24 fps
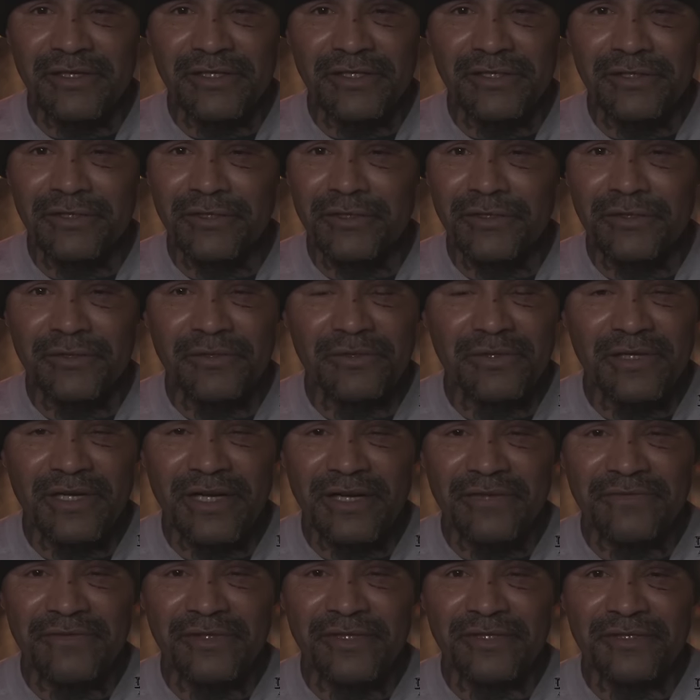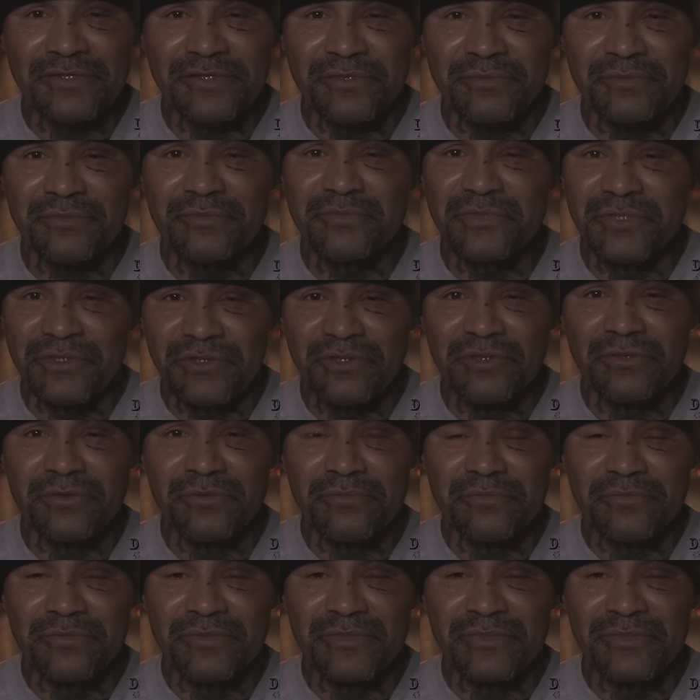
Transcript: you know. I've done some, you know,